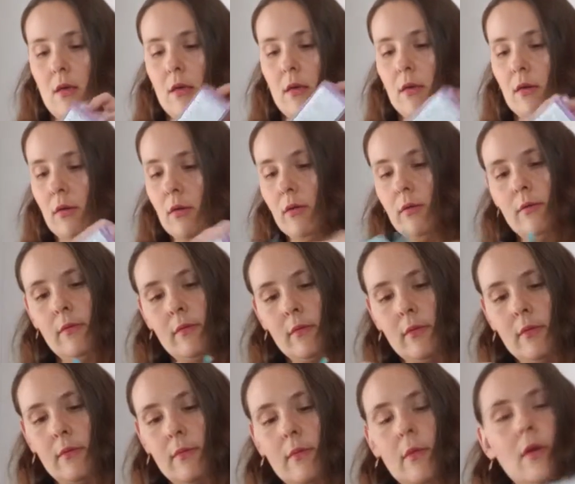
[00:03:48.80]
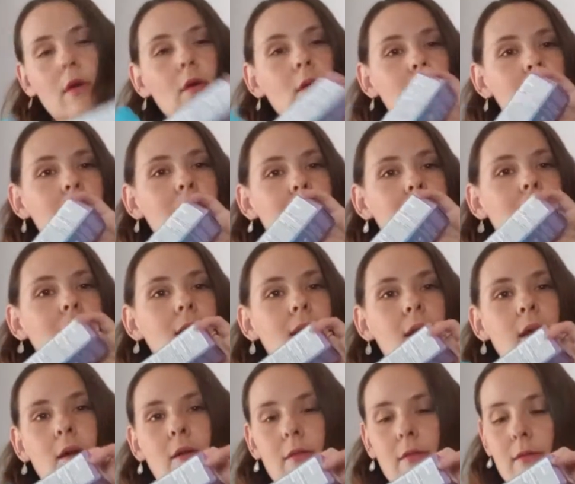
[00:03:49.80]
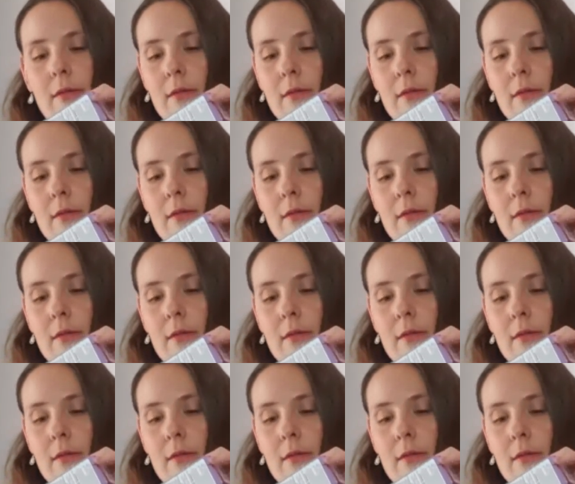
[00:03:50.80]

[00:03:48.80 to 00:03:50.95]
you know. Oh, I can't get it out.